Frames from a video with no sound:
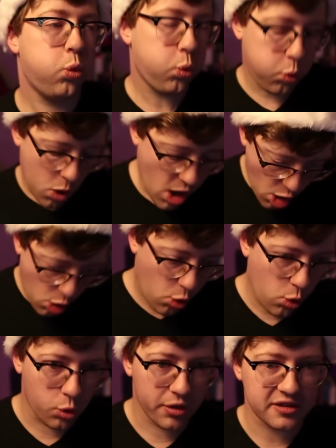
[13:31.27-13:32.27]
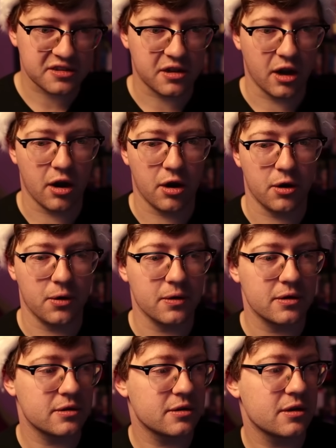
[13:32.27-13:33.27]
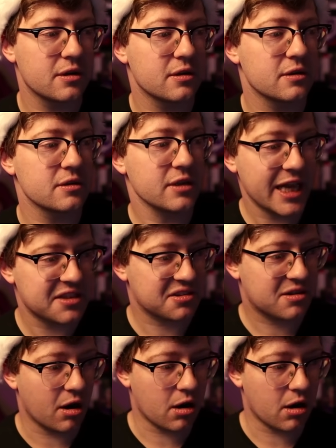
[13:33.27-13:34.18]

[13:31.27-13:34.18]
Whoa! Let's go. Let's